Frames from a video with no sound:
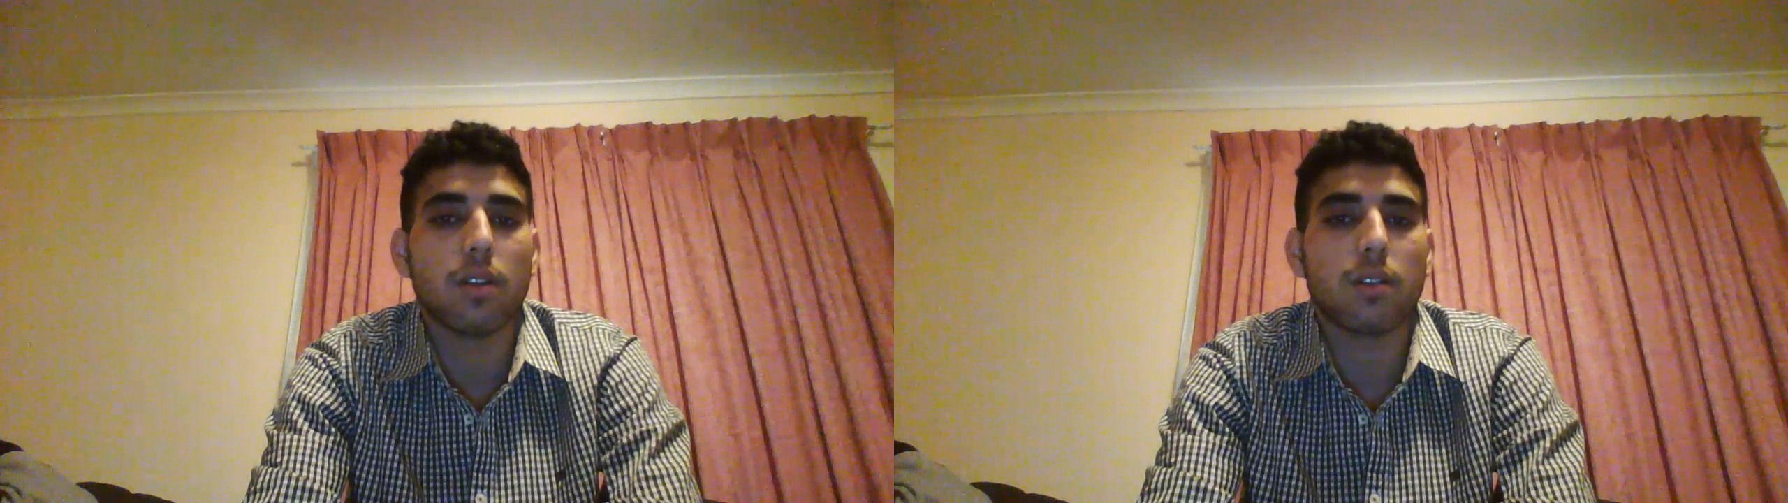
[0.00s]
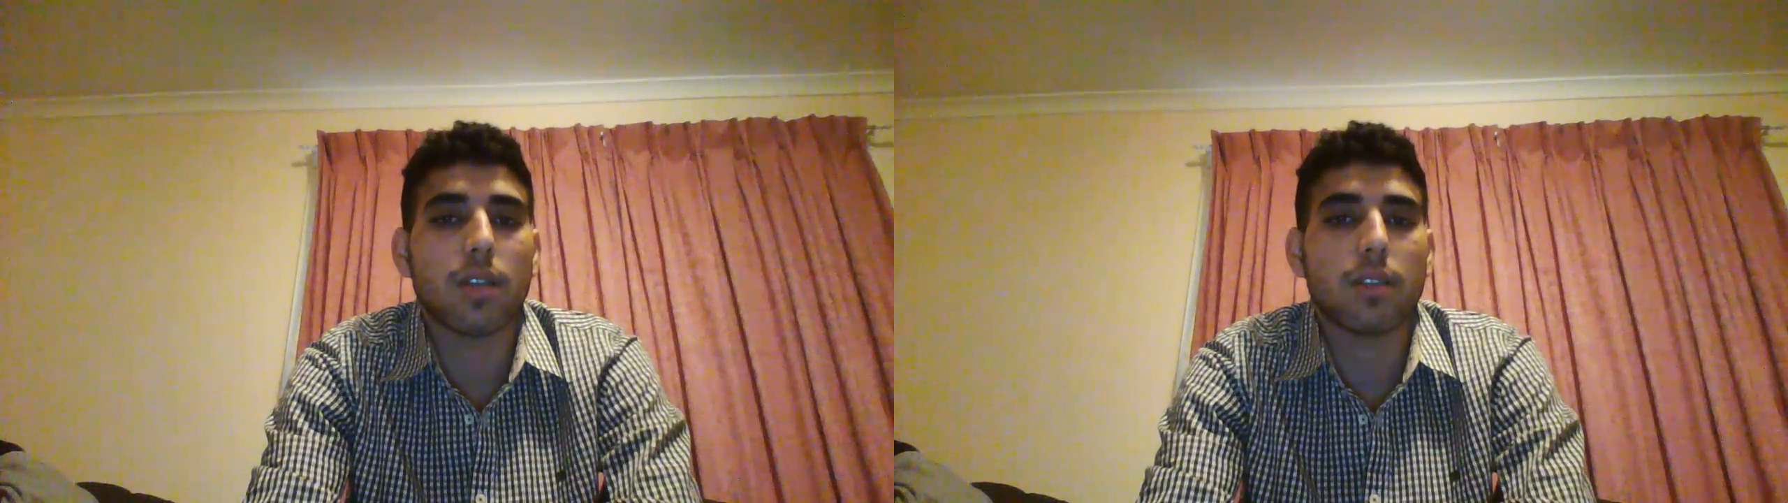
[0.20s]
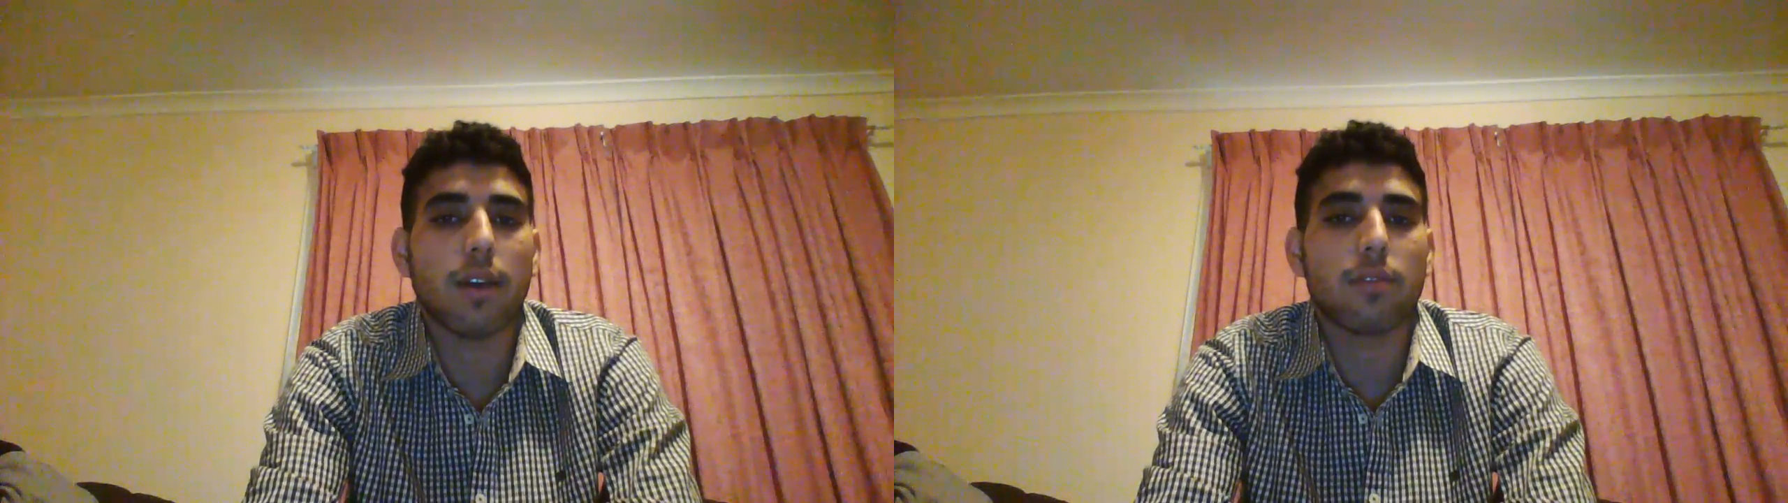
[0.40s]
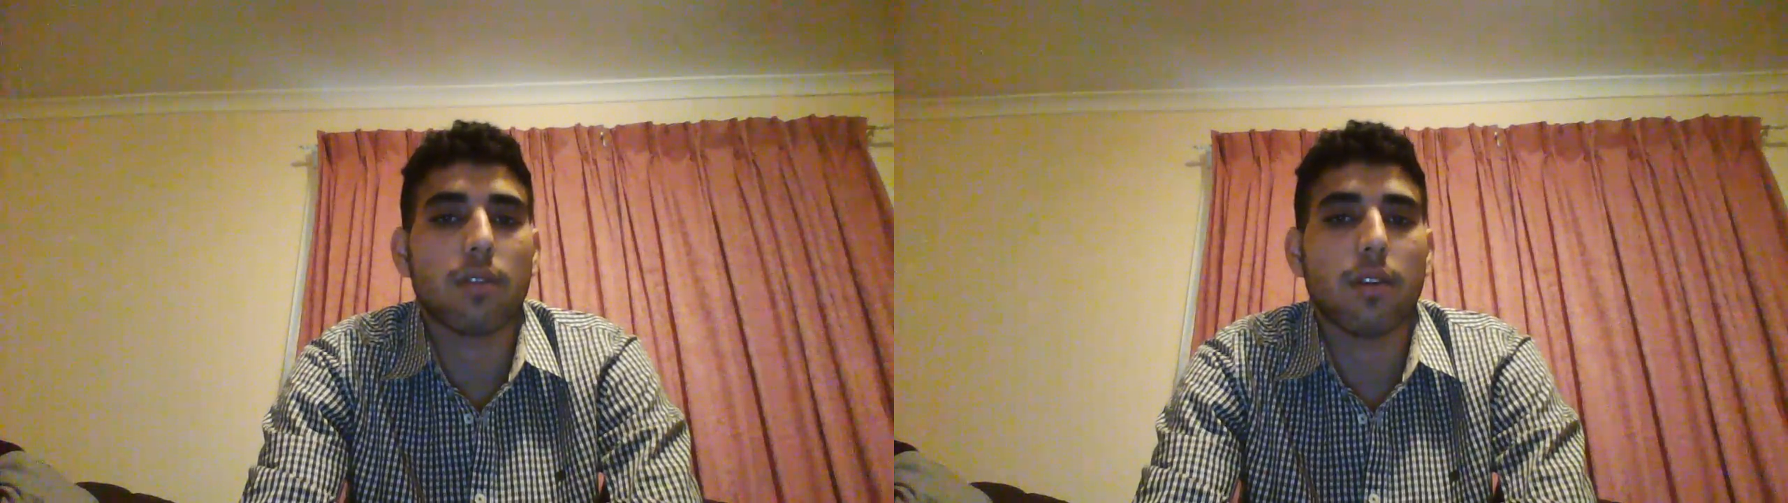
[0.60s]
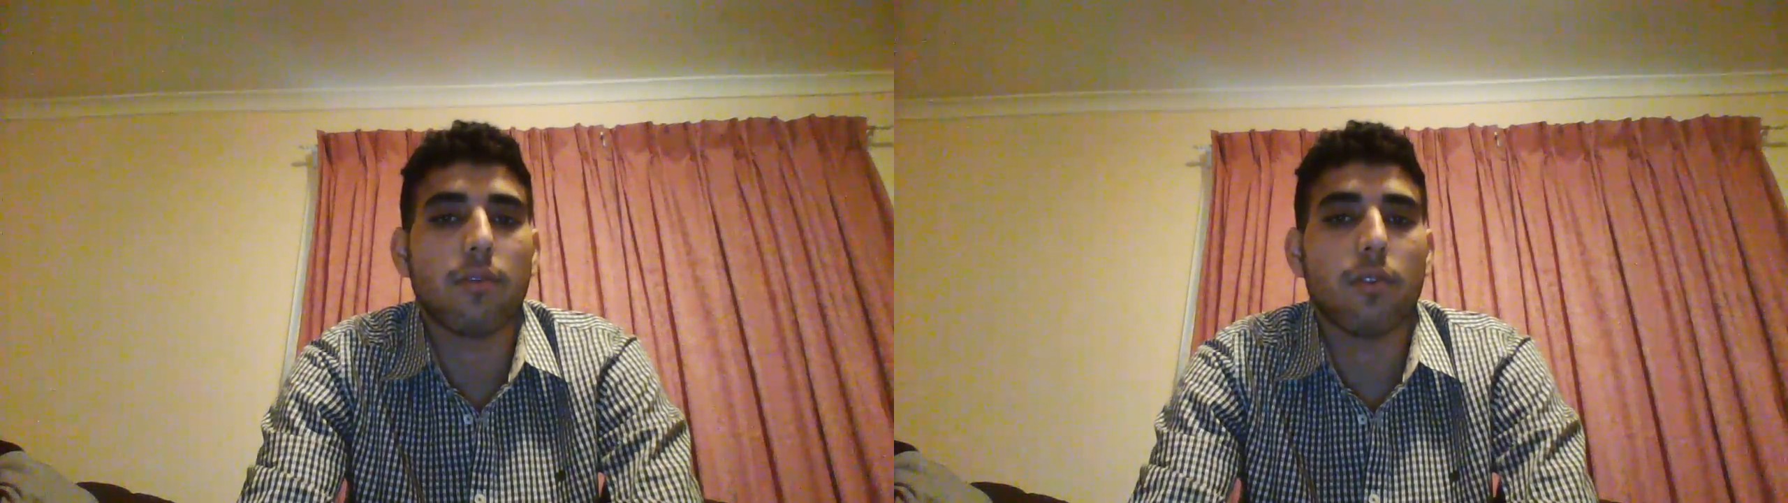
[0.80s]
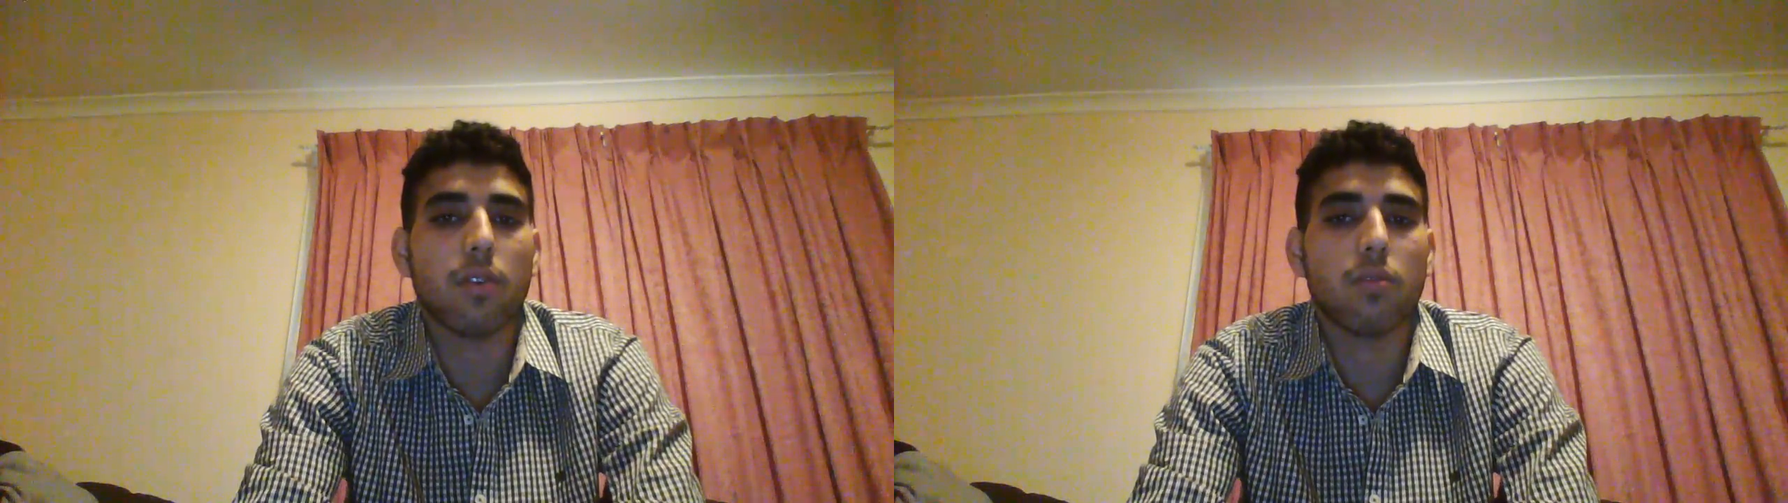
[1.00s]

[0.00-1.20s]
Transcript: such as if we